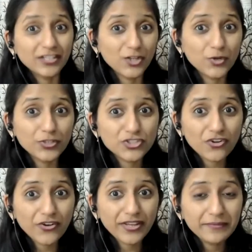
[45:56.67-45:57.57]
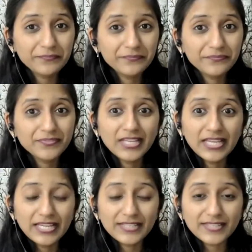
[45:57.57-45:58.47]
Did you enjoy?
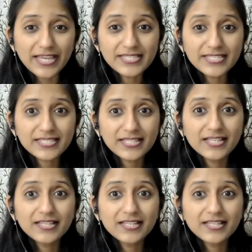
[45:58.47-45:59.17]
Yes.